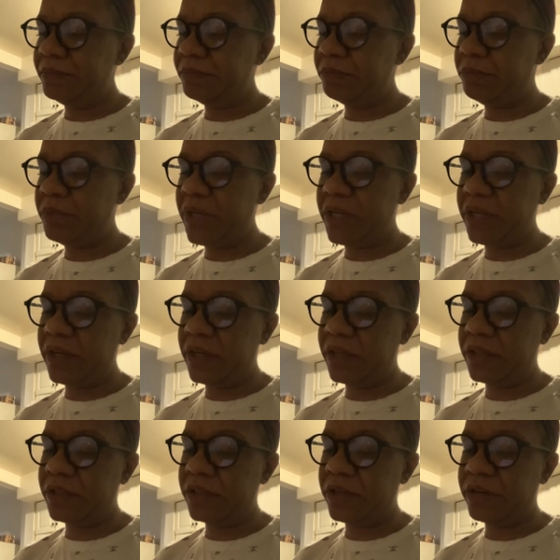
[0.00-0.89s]

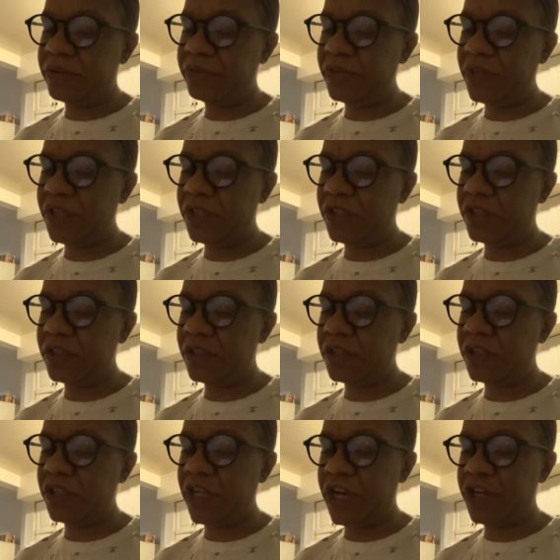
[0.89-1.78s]
because of his
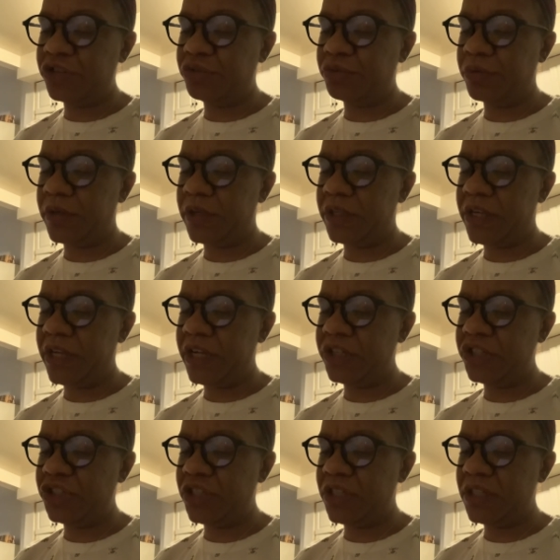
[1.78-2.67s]
sexual
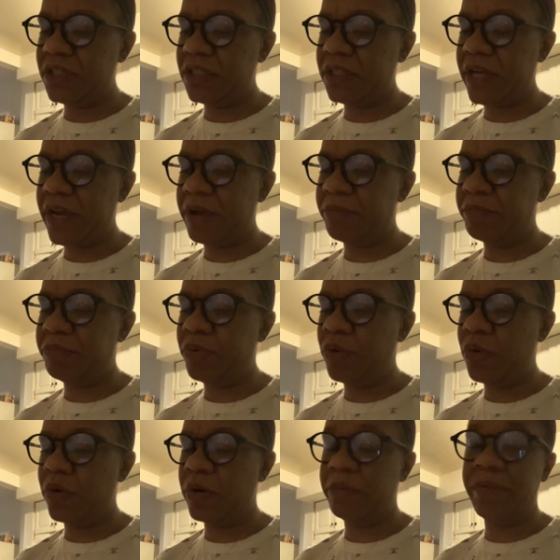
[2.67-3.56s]
addictions and
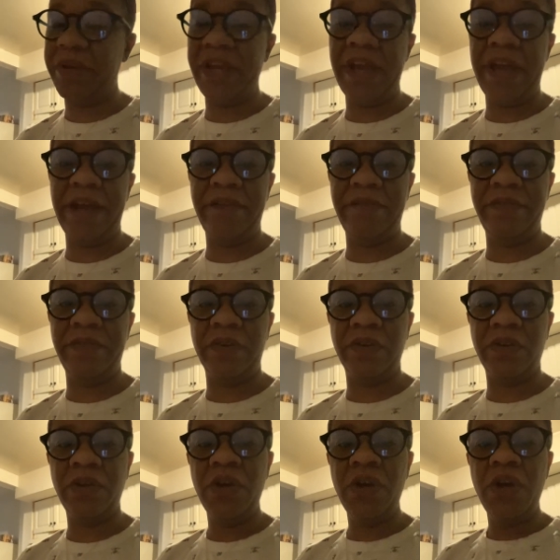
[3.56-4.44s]
poor
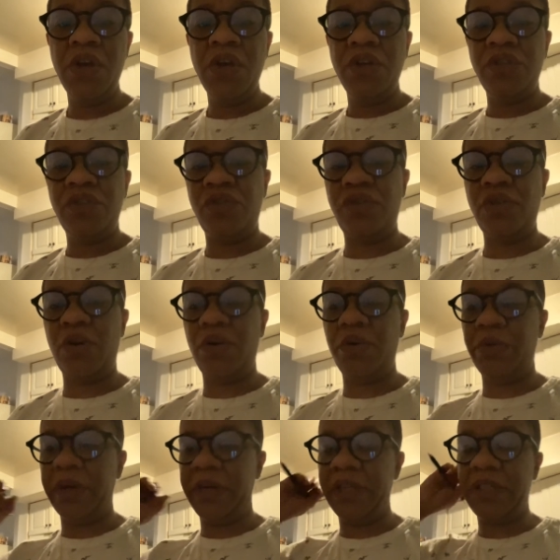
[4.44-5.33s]
behavior.
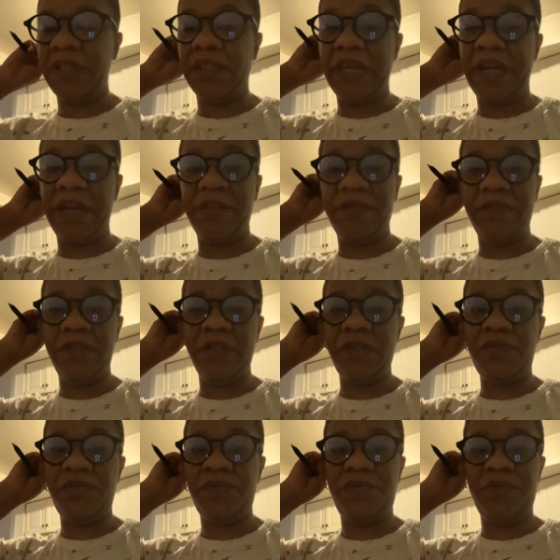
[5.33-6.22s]
So instead of
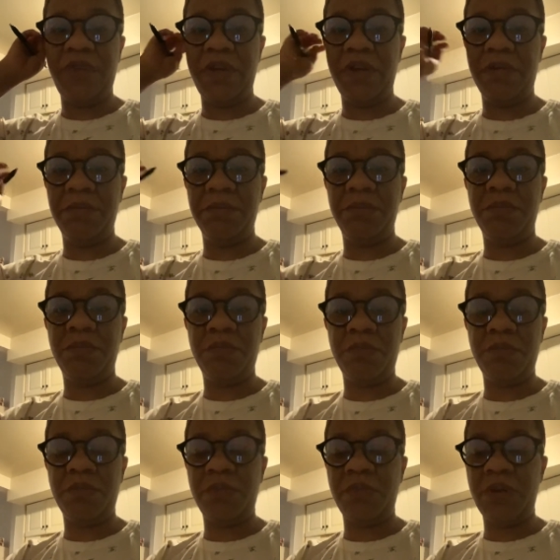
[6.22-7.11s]
this femme,
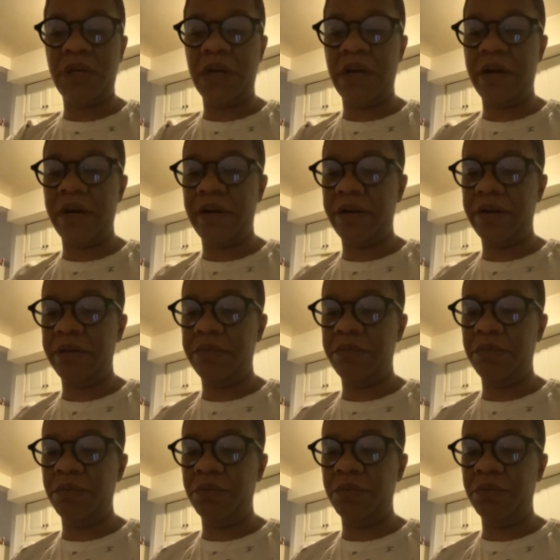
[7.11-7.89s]
I'm